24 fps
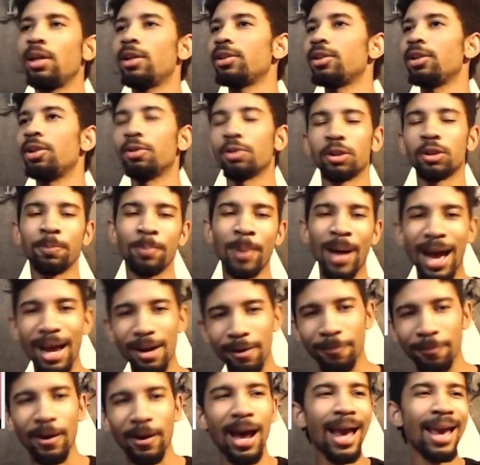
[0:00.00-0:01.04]
you know
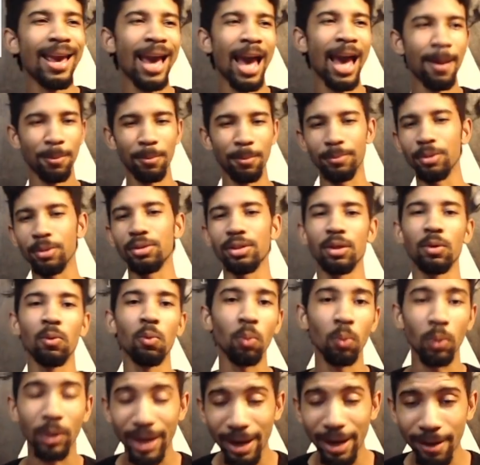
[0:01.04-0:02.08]
Spotify, Apple Music,
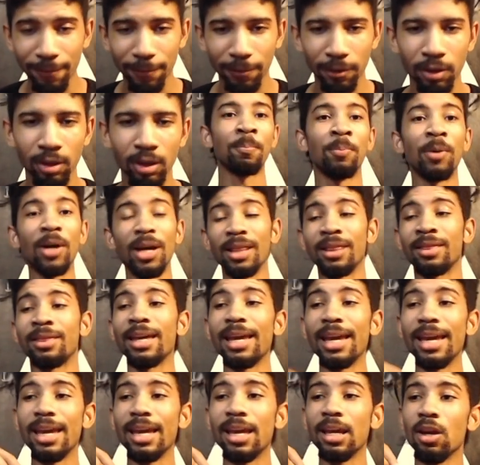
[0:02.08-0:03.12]
whatever, but
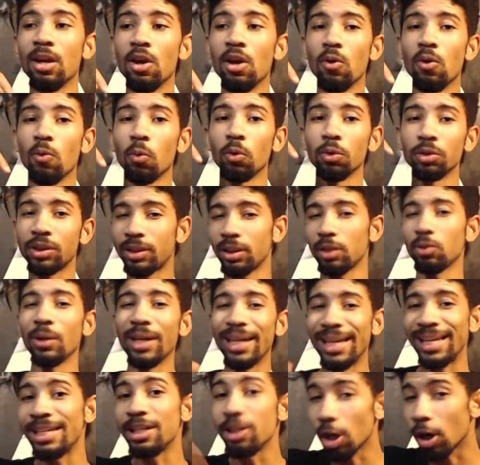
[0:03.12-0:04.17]
they will still
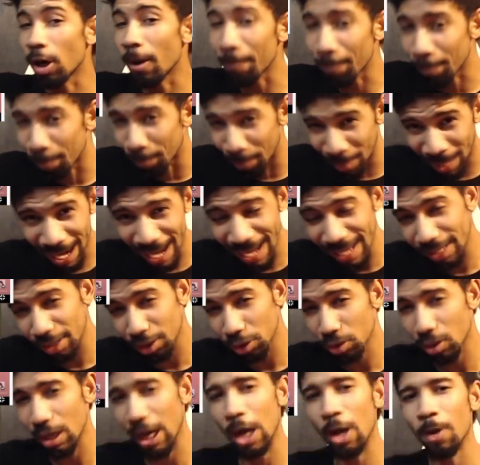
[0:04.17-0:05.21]
end up buying
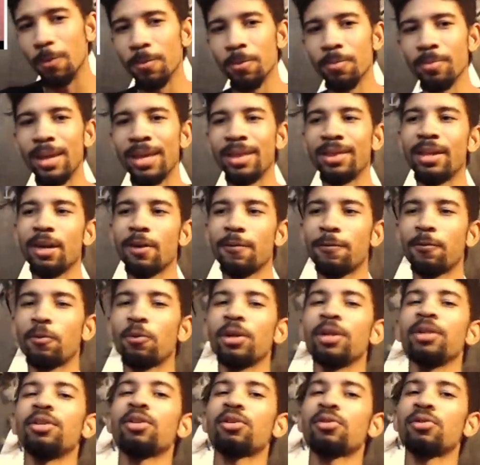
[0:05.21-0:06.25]
your album and therefore
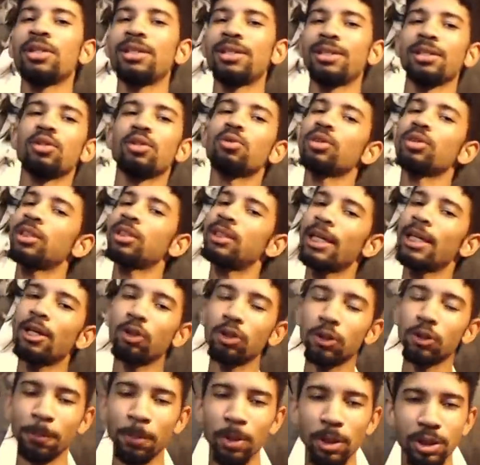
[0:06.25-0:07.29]
increasing your
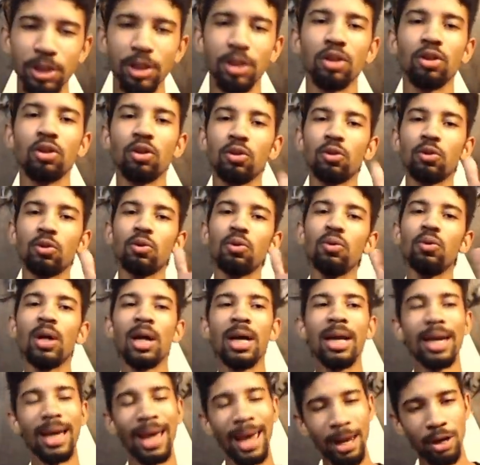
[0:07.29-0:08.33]
sales, pushing you
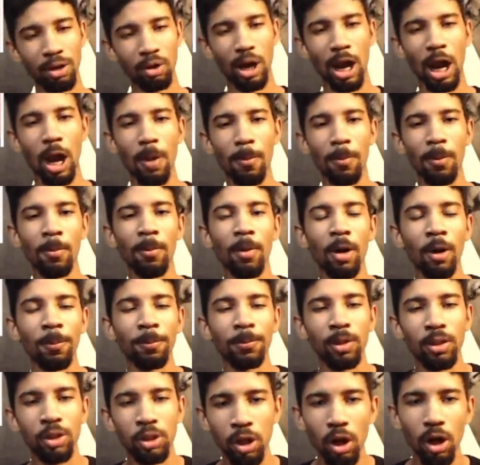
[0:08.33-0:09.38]
and your album up
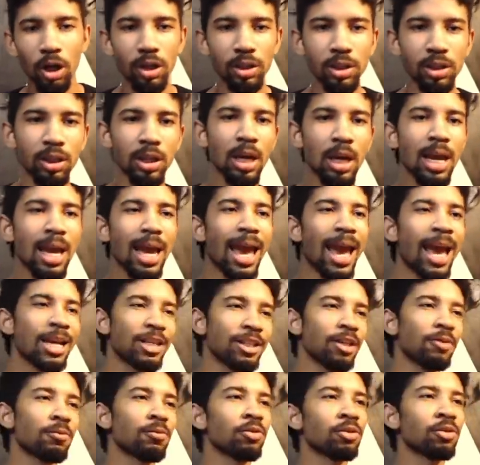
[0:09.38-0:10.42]
the charts as
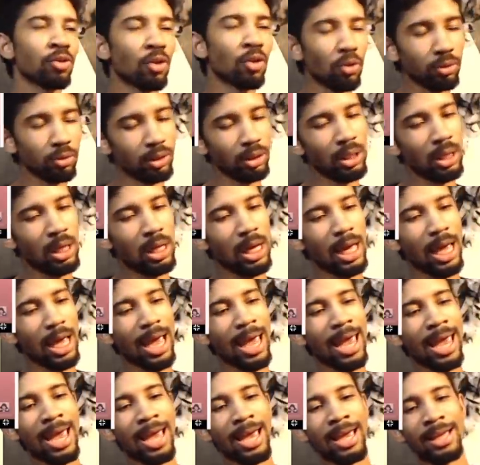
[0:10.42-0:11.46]
a result.
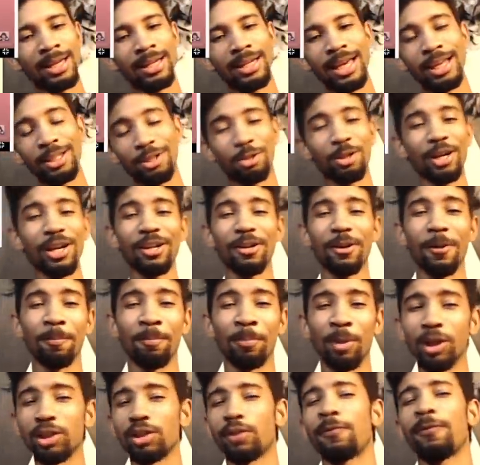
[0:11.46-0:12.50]
And it's created a
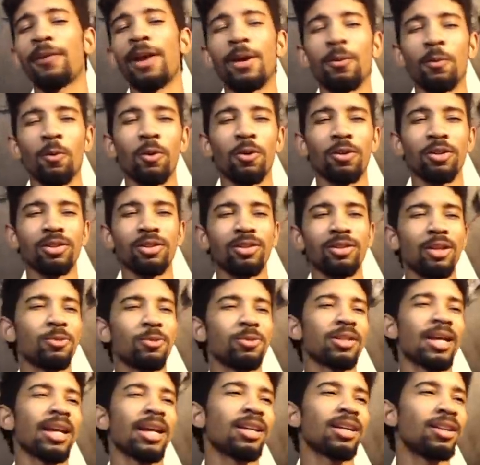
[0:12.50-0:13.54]
bunch of fan wars. There
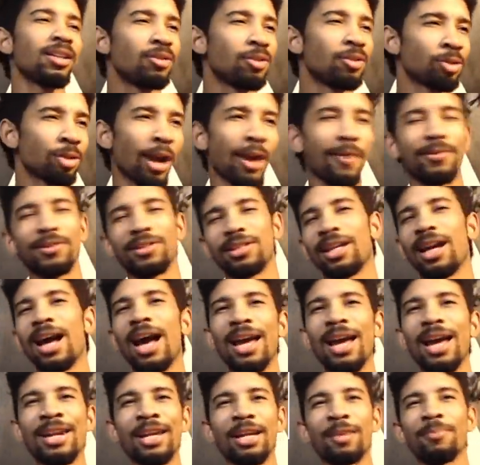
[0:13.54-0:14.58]
was like a Travis
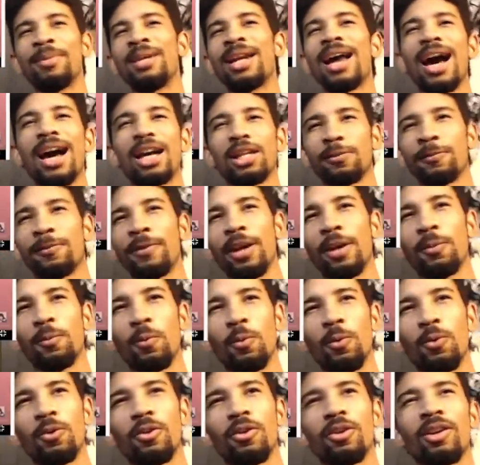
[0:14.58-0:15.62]
Scott, Nicki Minaj fan
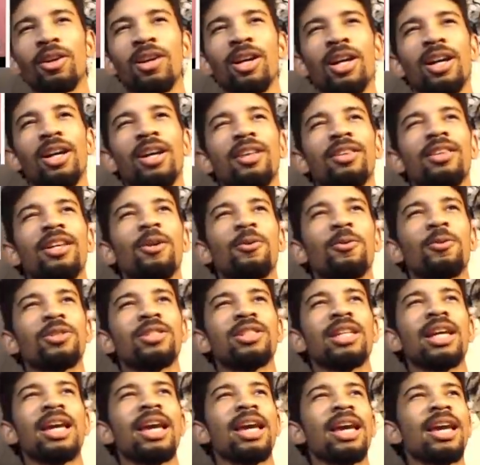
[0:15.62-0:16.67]
war. There
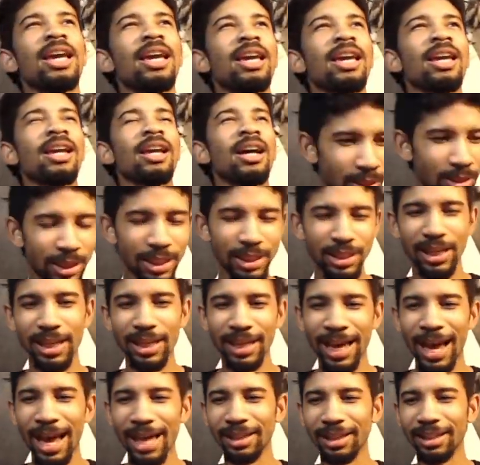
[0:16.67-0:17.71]
was a DJ
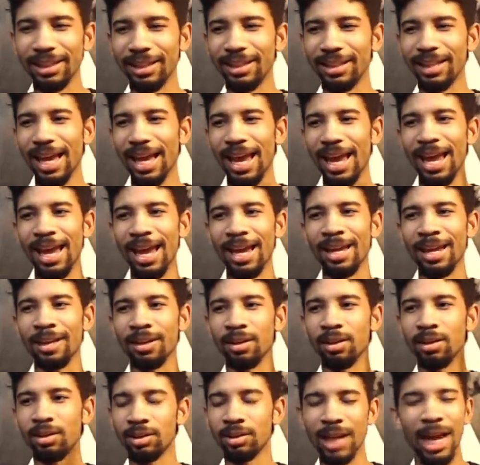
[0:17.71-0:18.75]
Khaled
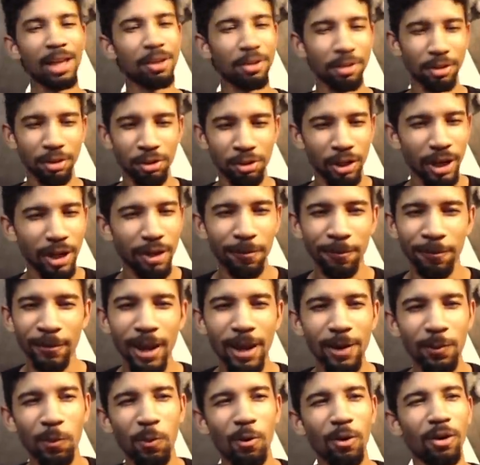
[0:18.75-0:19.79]
and Tyler the Creator
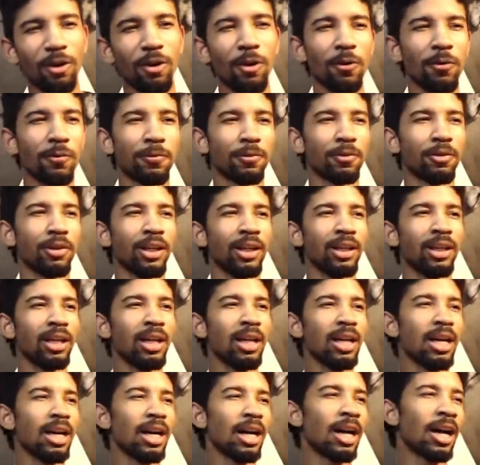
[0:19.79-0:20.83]
fan war over it.
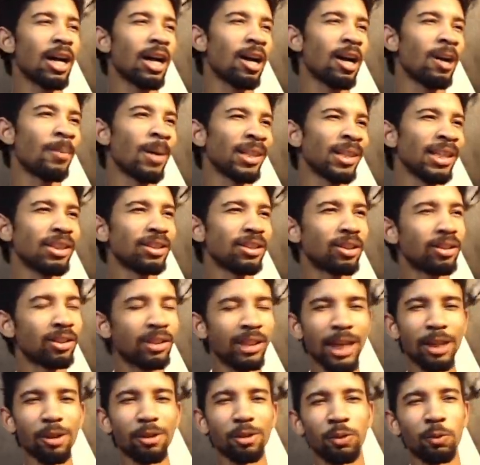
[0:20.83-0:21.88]
Um, I think
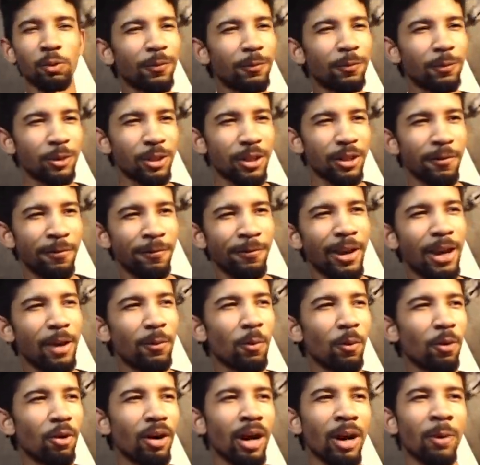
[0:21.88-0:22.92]
Taylor Swift was in a fan
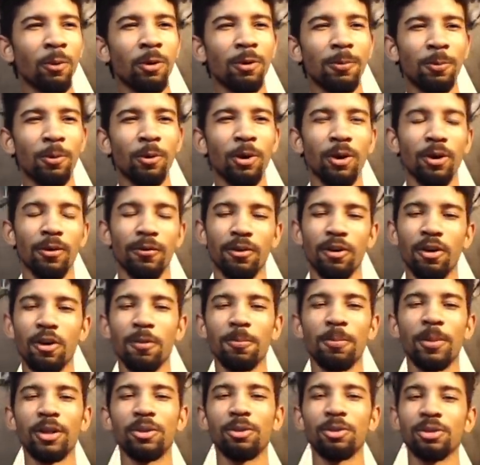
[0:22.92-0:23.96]
war at one point over her
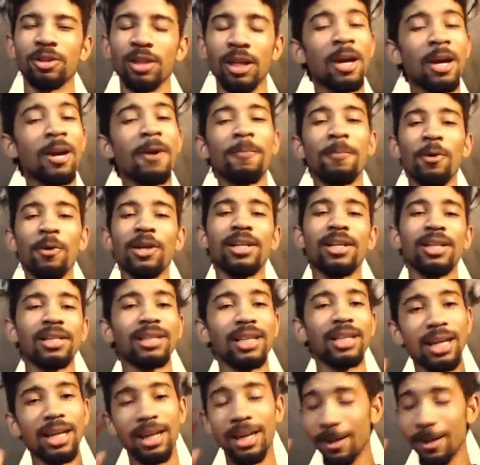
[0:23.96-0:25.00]
bundles. Point is,